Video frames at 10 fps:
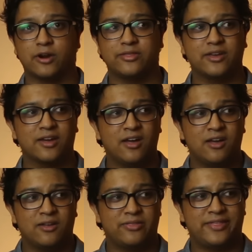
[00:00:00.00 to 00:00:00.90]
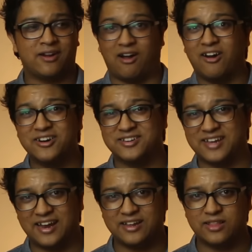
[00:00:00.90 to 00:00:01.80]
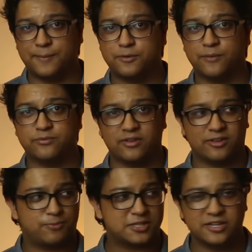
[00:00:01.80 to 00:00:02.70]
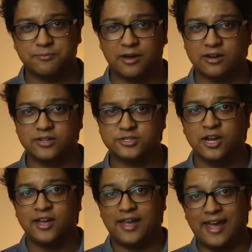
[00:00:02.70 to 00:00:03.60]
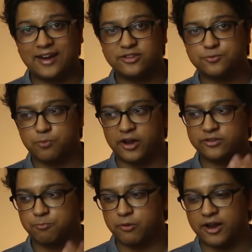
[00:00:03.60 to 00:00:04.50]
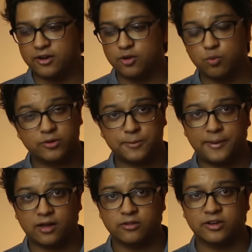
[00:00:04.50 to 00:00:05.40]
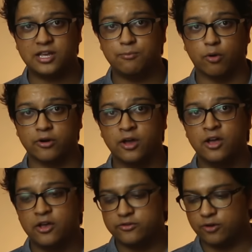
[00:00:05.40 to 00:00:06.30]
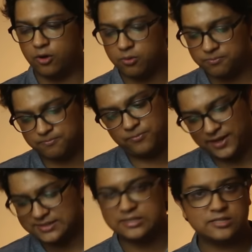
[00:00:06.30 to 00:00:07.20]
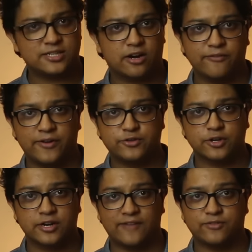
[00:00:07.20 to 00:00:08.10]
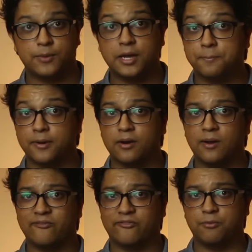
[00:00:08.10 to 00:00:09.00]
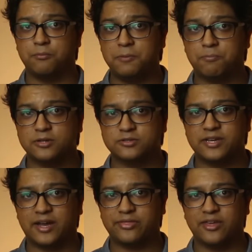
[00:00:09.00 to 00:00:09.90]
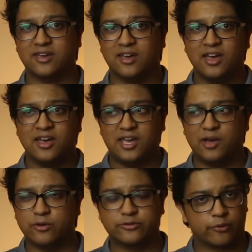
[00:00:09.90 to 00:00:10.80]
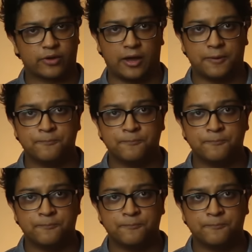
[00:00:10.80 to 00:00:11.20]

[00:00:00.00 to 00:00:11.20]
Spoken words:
I think there aren't any laptops, especially in Bangladesh, at this price, brand new with a backlit keyboard. So that's a little sacrifice you're gonna have to make, but for me personally, I think it was okay.